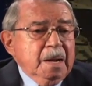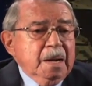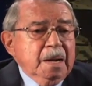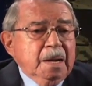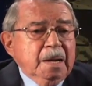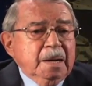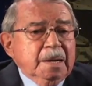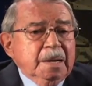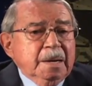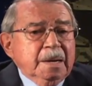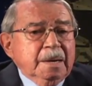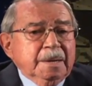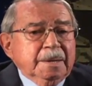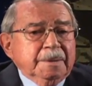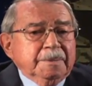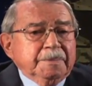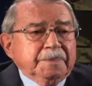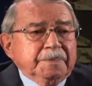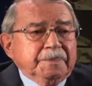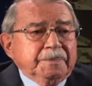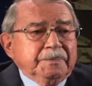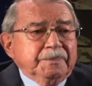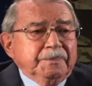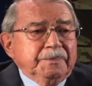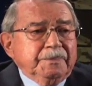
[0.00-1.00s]
And, oh, you'd uh,
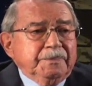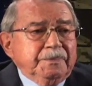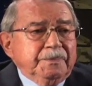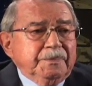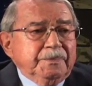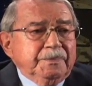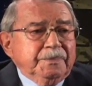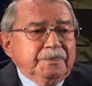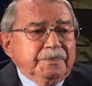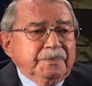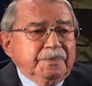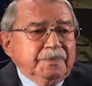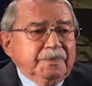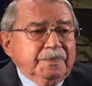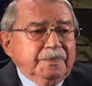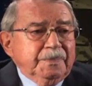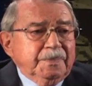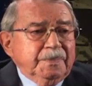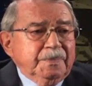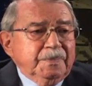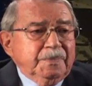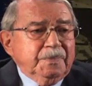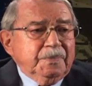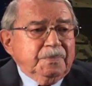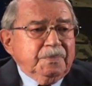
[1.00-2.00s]
already been assigned to
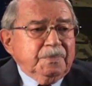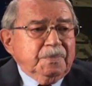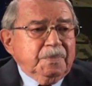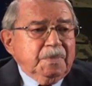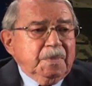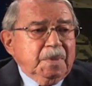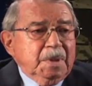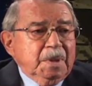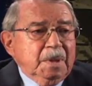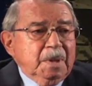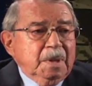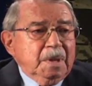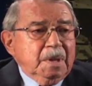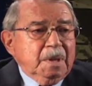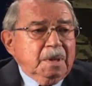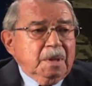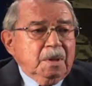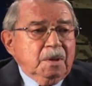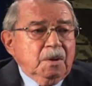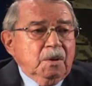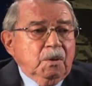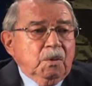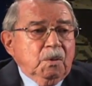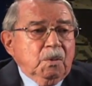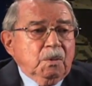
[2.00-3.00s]
your ship?
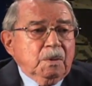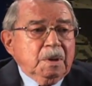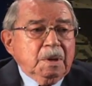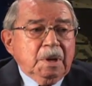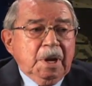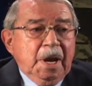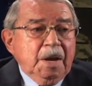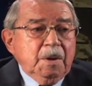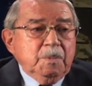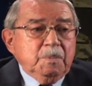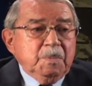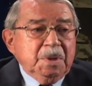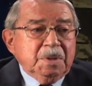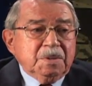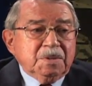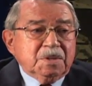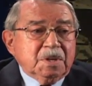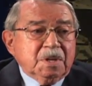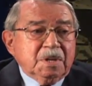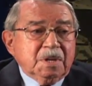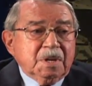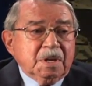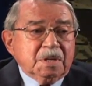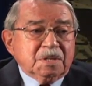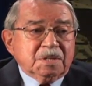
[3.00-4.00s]
No, and I hadn't been
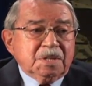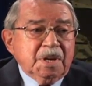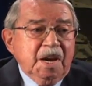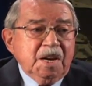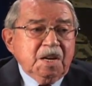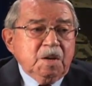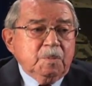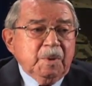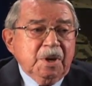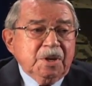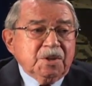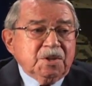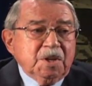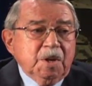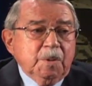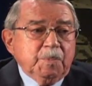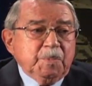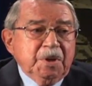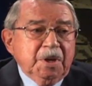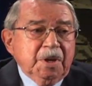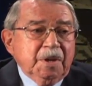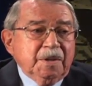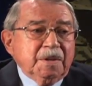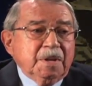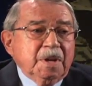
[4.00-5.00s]
assigned to my oh. ship
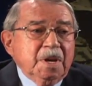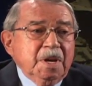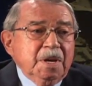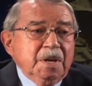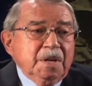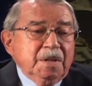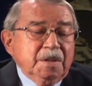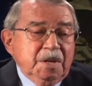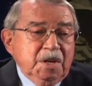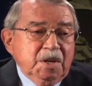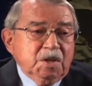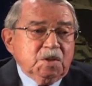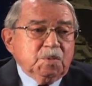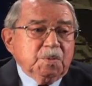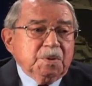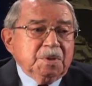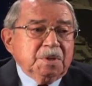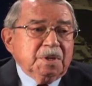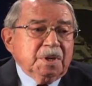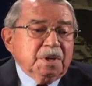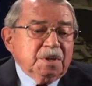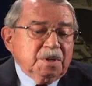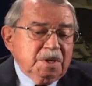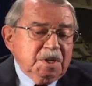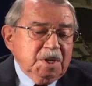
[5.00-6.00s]
yet. Oh. This
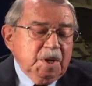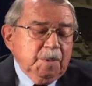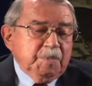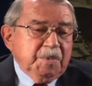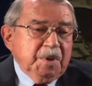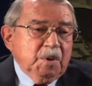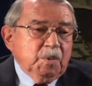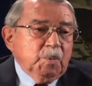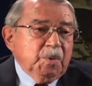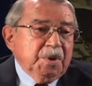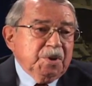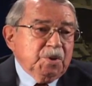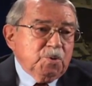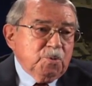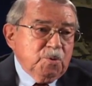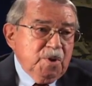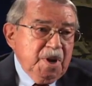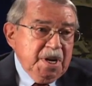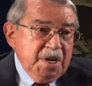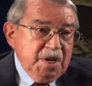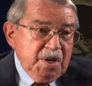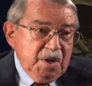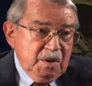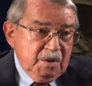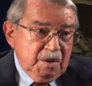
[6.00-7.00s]
was the ship that we
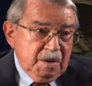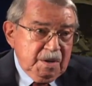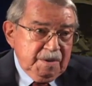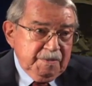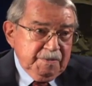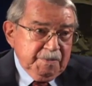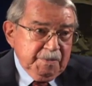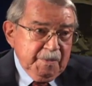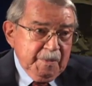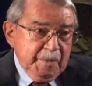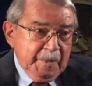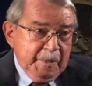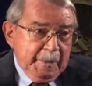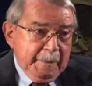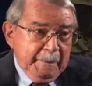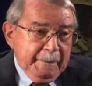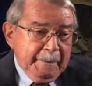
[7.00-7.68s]
trained on. I see.